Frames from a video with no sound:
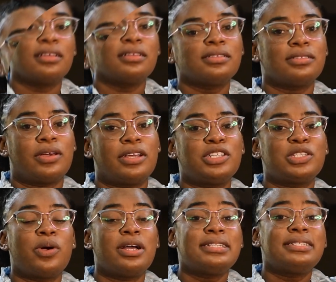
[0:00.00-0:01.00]
So I just
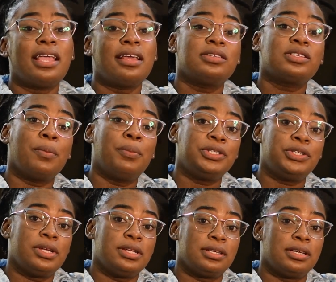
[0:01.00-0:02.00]
want to take this
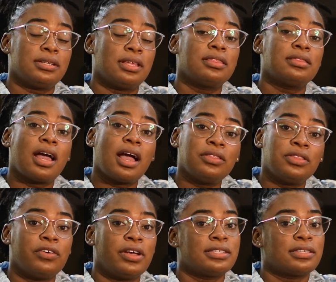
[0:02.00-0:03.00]
opportunity to thank the
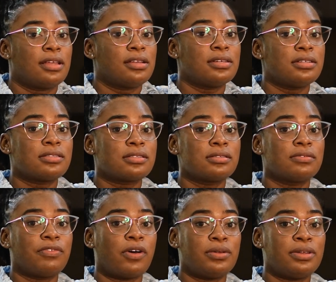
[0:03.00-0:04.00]
Grace Kennedy
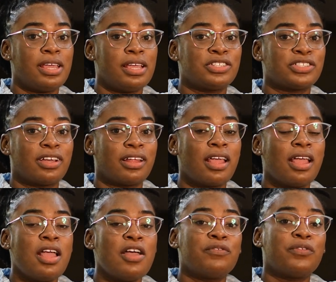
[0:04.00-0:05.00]
Foundation,
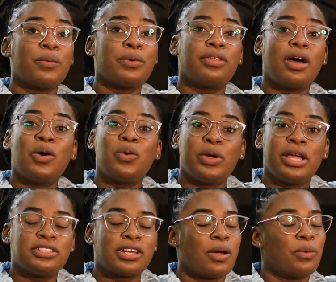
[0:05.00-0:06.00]
for without
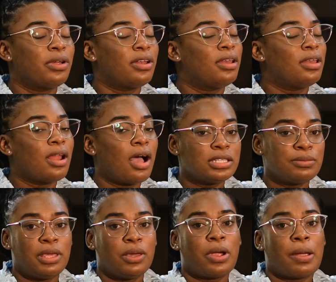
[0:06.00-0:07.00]
which I would not
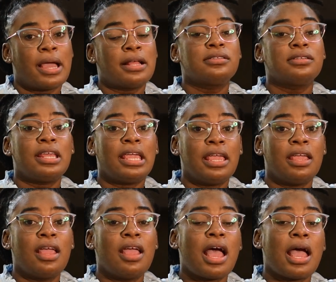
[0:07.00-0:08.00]
be where I'm at today.
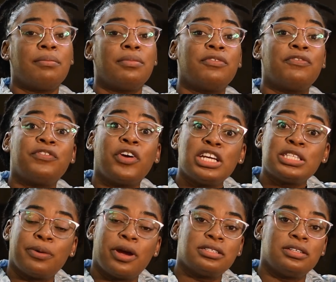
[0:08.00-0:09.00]
I'm the first
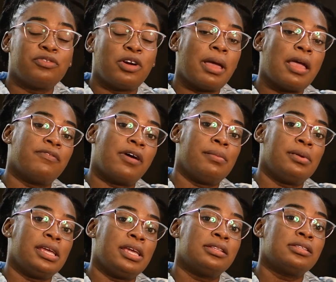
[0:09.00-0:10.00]
person from my
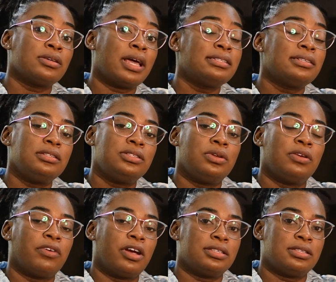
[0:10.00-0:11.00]
family to attend
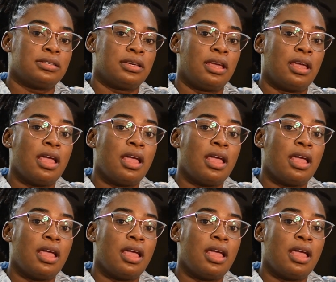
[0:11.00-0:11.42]
university.